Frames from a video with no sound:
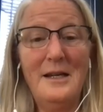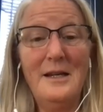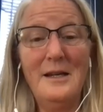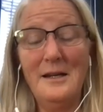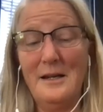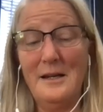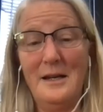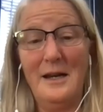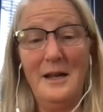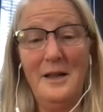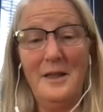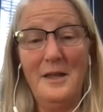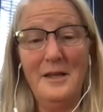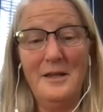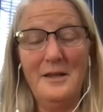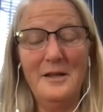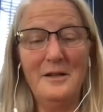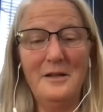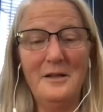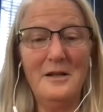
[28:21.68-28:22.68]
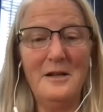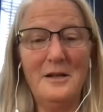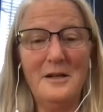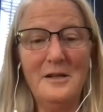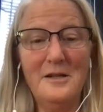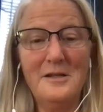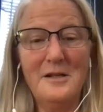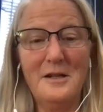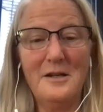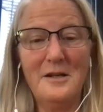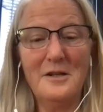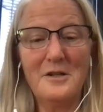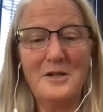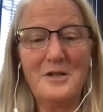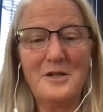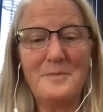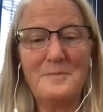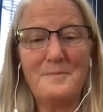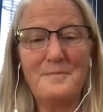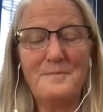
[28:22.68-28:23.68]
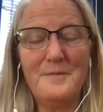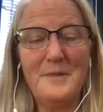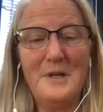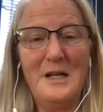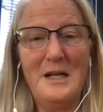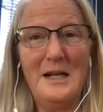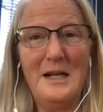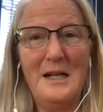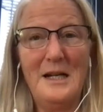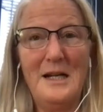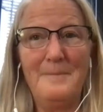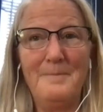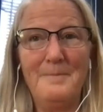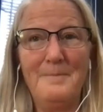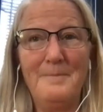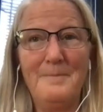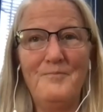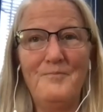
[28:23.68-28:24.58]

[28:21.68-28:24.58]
Yeah, and I think that a lot of dogs, you